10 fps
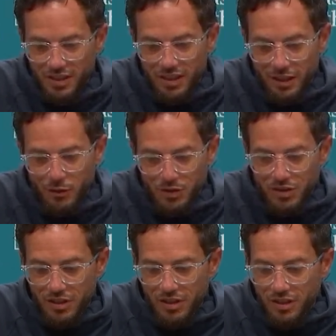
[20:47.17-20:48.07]
I was
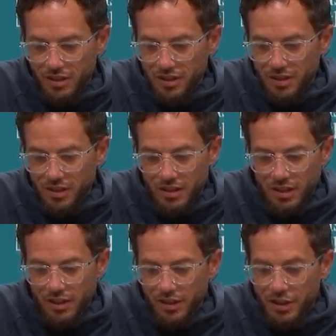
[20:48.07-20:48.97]
uh,
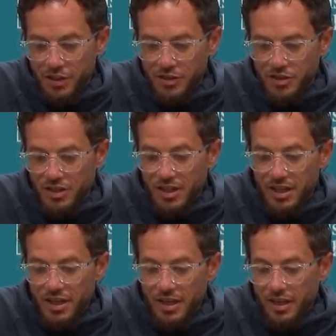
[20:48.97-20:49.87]
he, he's
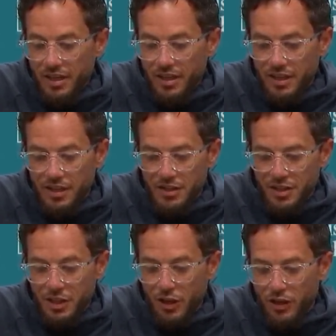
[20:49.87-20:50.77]
he's
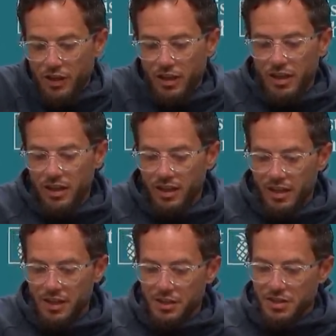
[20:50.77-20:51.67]
the
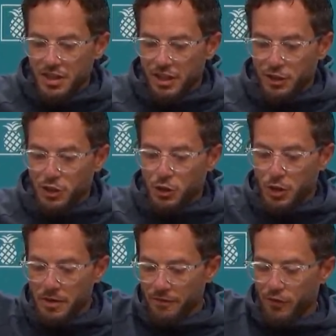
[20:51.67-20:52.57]
he's the
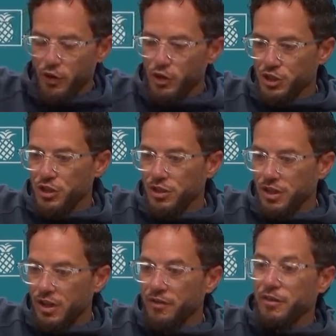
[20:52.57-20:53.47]
extreme version
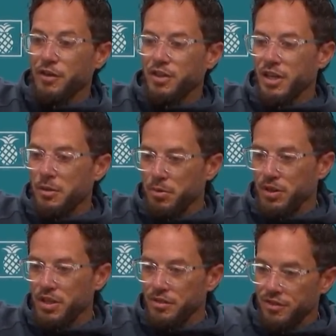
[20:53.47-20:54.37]
of everything I
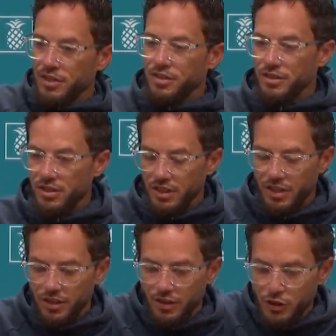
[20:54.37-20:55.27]
believe in
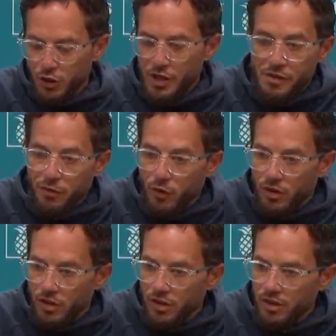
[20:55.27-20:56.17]
and training for
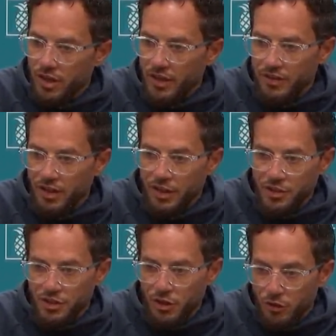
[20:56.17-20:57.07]
athletics.
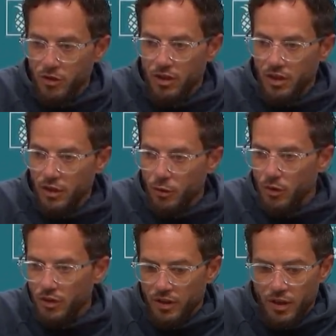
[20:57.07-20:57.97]
So
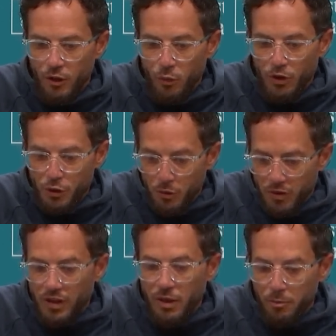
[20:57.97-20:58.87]
when you
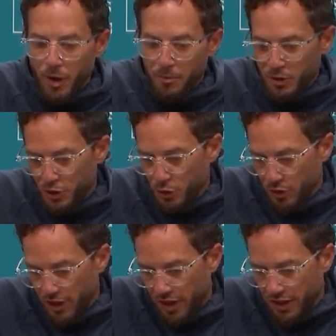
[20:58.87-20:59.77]
bump into
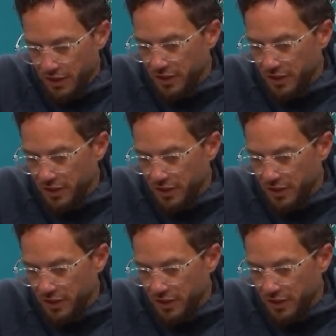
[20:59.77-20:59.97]
a guy